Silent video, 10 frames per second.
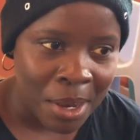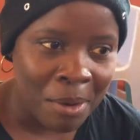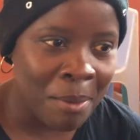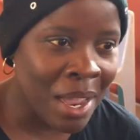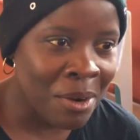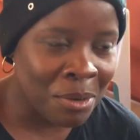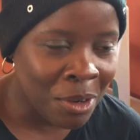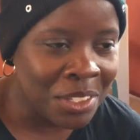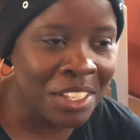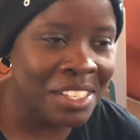But I
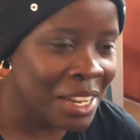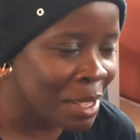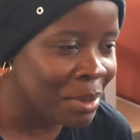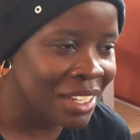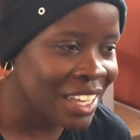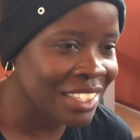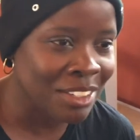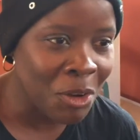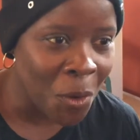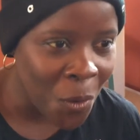also tell them in class,
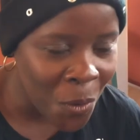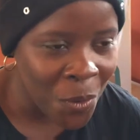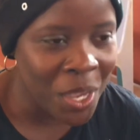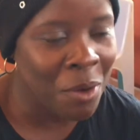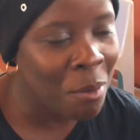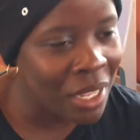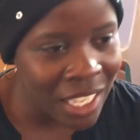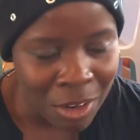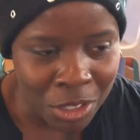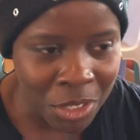no, a woman
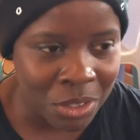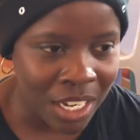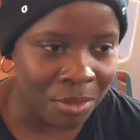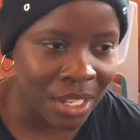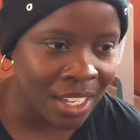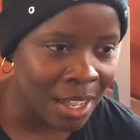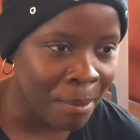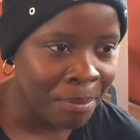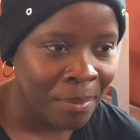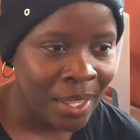can also drive a car.